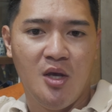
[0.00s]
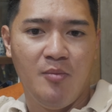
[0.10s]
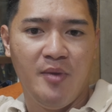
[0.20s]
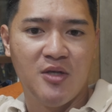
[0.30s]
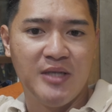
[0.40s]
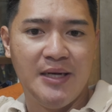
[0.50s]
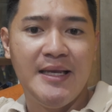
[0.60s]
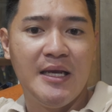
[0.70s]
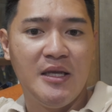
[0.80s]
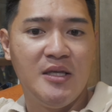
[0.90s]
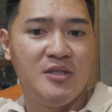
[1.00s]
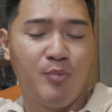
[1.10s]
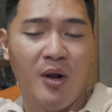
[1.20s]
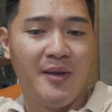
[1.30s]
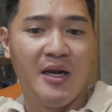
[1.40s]
because ideally he's
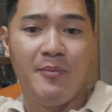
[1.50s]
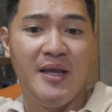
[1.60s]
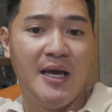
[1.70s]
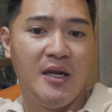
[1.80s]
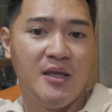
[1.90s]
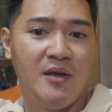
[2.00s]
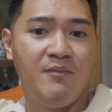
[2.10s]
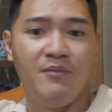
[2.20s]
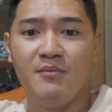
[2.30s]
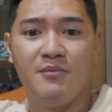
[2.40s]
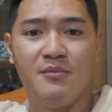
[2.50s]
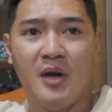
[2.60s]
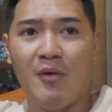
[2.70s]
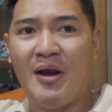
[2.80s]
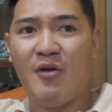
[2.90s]
probably going to be getting them
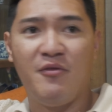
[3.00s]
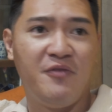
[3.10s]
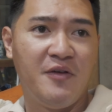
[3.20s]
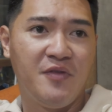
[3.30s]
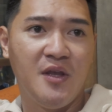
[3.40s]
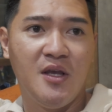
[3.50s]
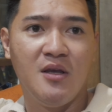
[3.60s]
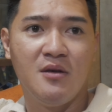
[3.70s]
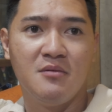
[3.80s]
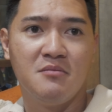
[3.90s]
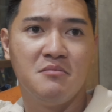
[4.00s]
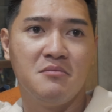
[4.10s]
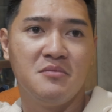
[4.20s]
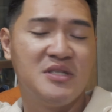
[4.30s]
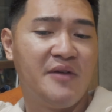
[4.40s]
around 50,
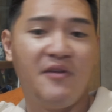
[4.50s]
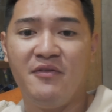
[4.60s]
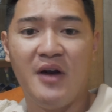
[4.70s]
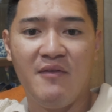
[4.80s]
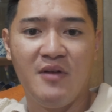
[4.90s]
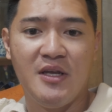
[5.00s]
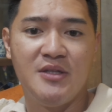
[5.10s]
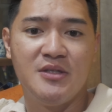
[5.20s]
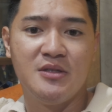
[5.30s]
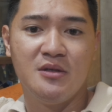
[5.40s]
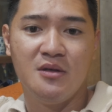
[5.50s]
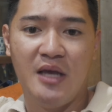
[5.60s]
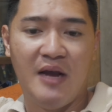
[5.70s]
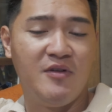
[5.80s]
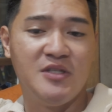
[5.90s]
75 leads
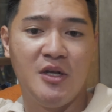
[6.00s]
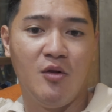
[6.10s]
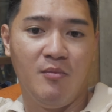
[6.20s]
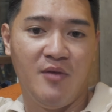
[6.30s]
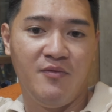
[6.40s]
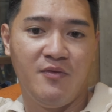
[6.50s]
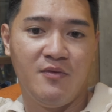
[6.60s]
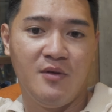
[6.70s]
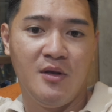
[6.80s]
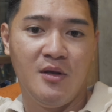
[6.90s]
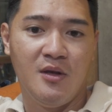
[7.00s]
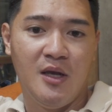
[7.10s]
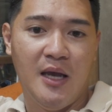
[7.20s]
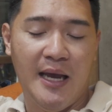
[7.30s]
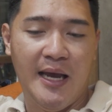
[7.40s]
every single month.
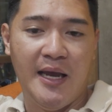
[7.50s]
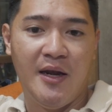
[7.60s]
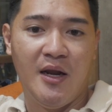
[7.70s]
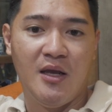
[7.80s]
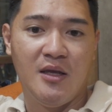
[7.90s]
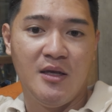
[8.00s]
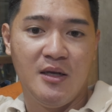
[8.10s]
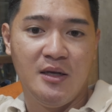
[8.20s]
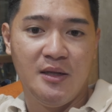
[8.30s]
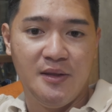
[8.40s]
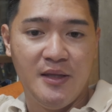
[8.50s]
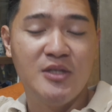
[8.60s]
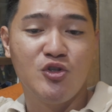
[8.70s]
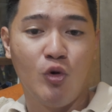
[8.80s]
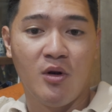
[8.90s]
And
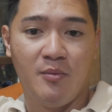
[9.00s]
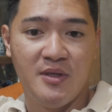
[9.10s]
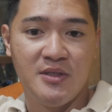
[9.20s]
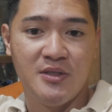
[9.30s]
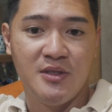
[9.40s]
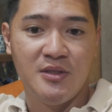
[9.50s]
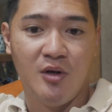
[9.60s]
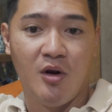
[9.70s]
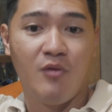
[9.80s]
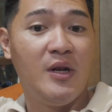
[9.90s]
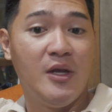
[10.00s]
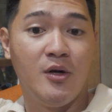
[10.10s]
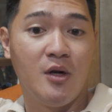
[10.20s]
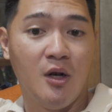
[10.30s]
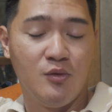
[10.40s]
these solar businesses are really
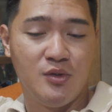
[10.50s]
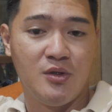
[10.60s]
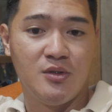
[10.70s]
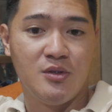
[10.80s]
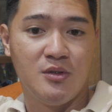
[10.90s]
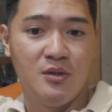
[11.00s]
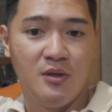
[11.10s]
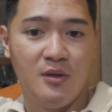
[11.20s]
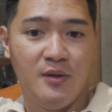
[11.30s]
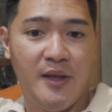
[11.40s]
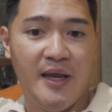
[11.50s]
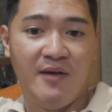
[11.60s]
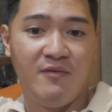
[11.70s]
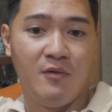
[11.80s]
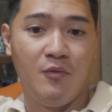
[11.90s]
good closers. They
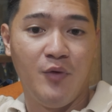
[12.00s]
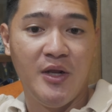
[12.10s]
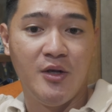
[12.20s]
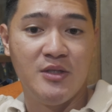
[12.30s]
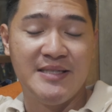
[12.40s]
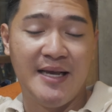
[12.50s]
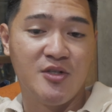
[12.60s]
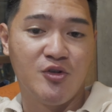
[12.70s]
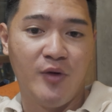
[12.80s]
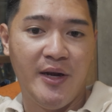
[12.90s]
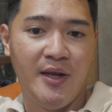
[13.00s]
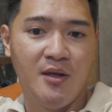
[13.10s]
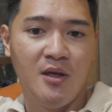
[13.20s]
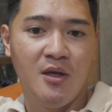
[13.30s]
have really good sales training.